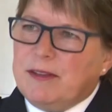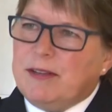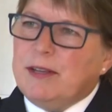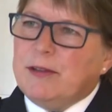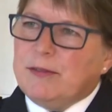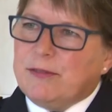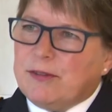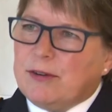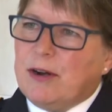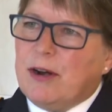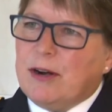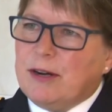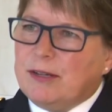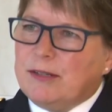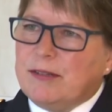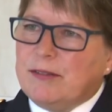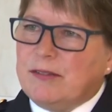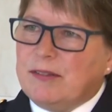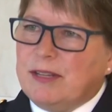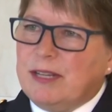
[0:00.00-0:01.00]
The videos are
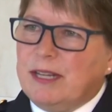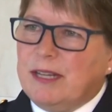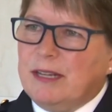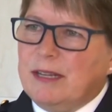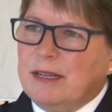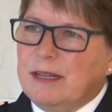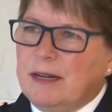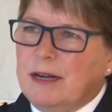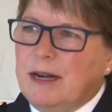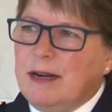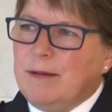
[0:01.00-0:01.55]
hard to see.